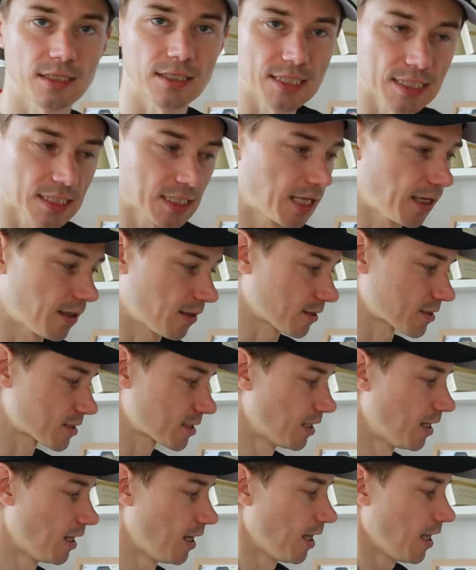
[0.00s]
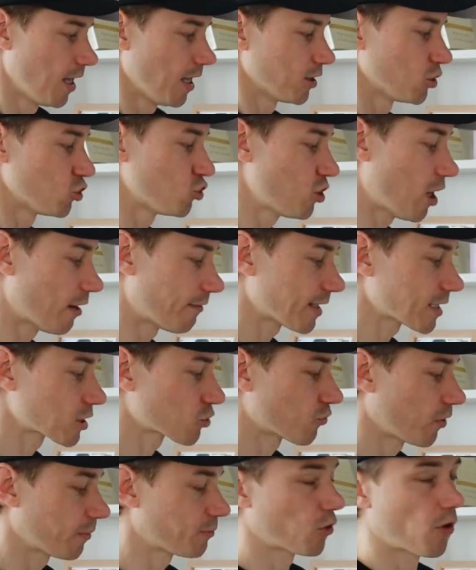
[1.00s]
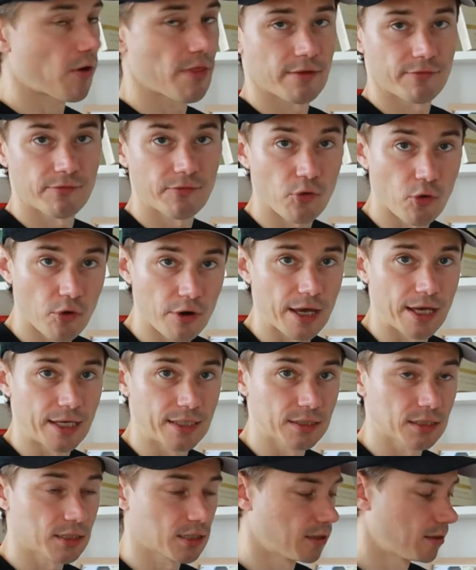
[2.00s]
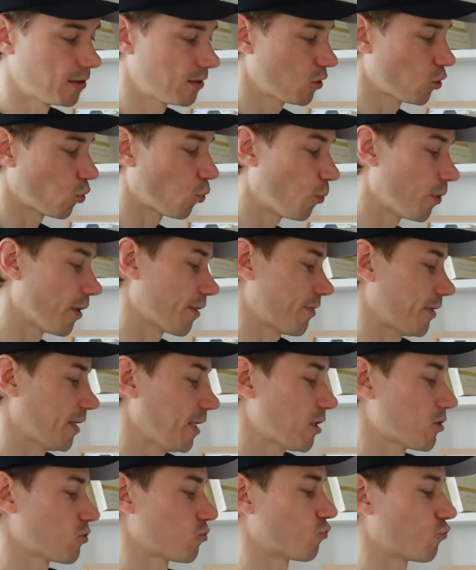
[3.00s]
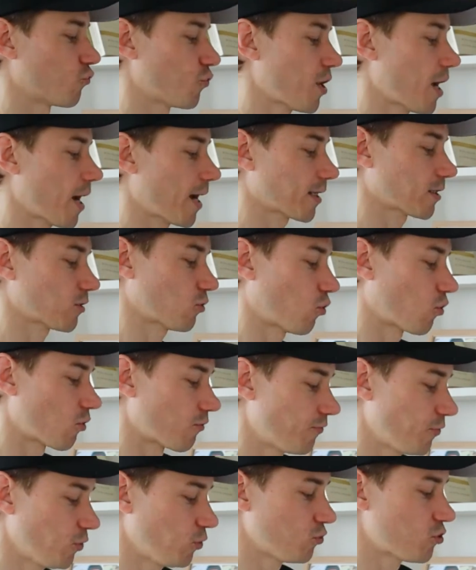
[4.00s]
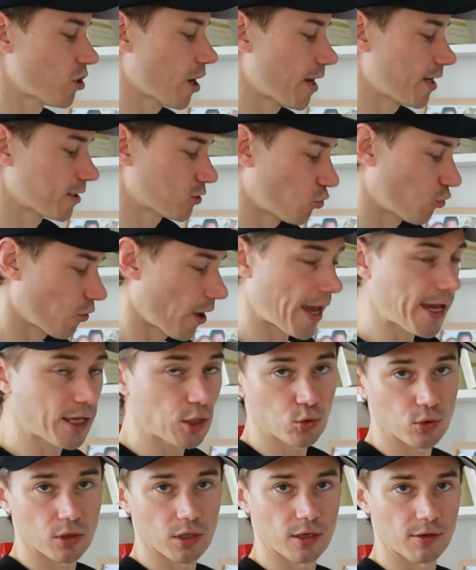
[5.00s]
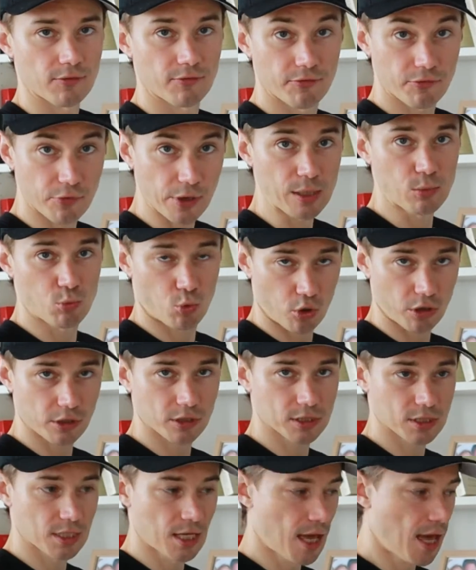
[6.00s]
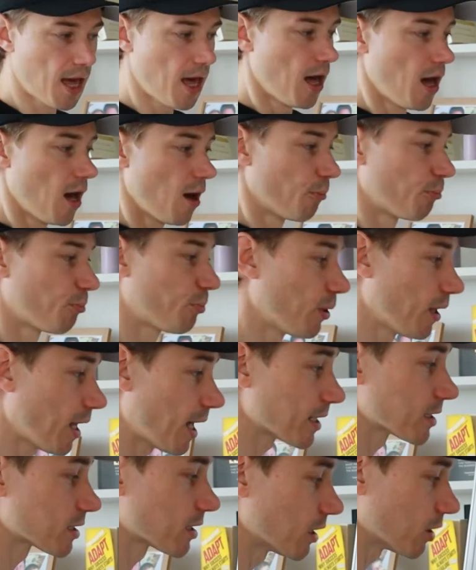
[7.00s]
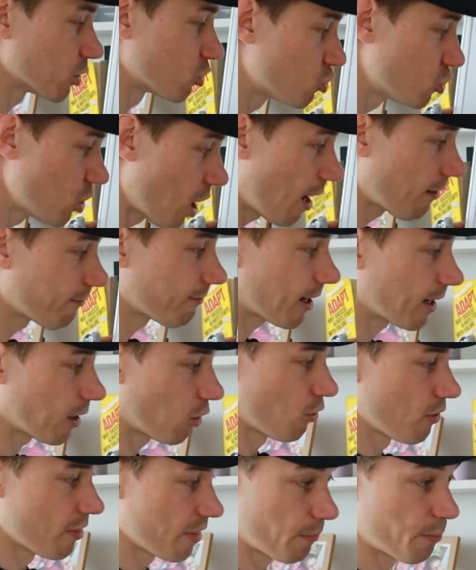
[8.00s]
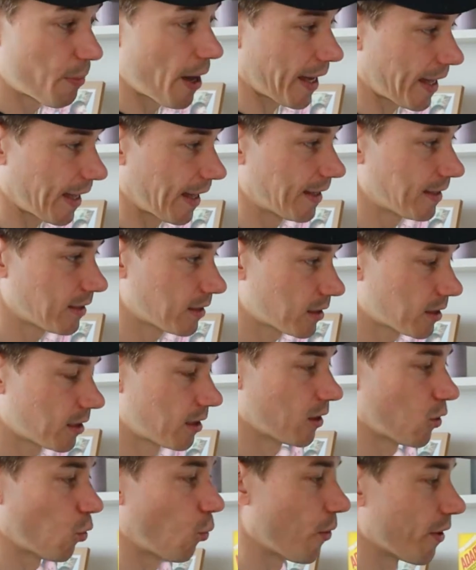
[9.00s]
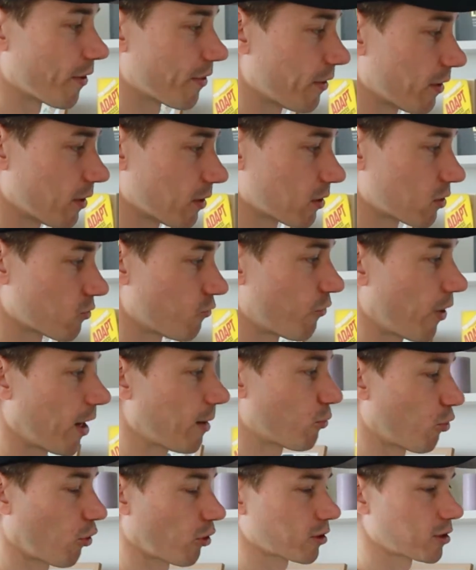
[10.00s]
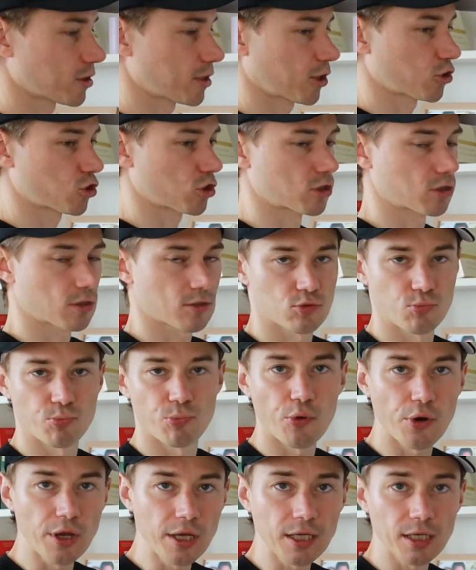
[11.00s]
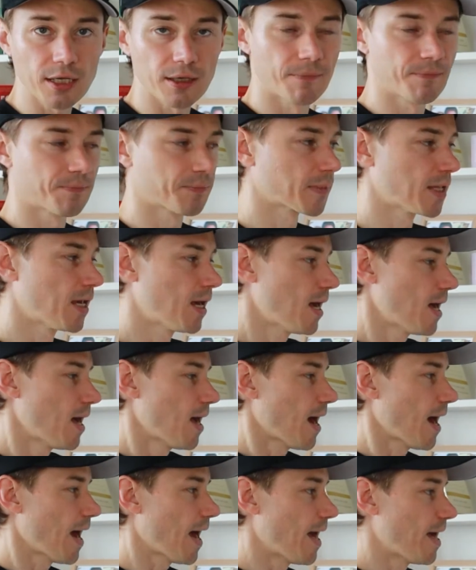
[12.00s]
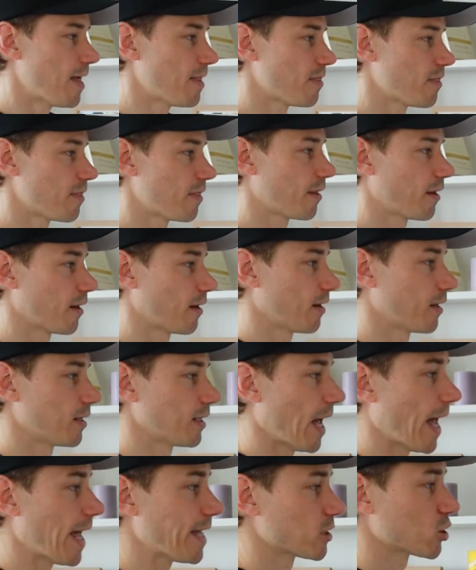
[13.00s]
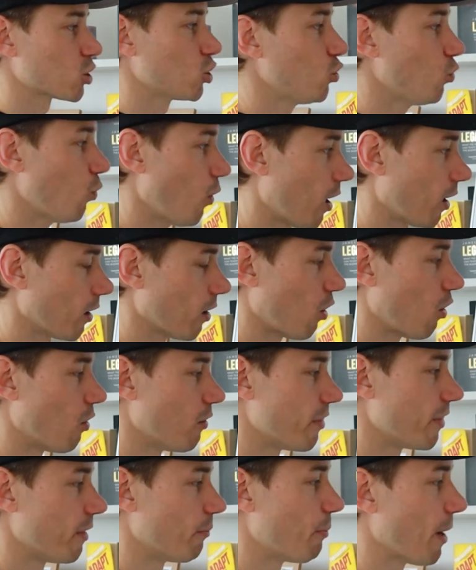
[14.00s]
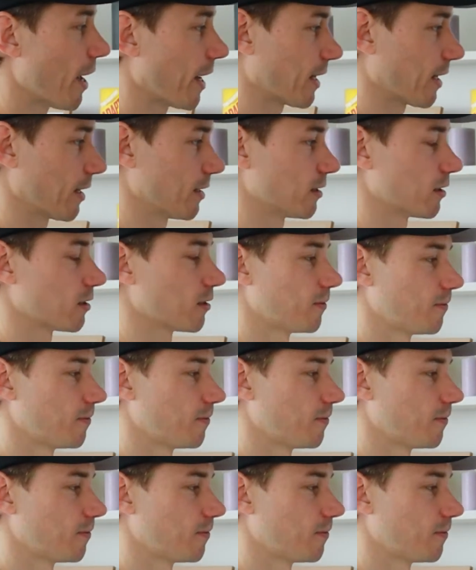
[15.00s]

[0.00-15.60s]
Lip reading: skills. JavaScript on the front end with either React or Vue.js or Angular frameworks, plus Java on the backend with frameworks such as Spring and SQL on the backend.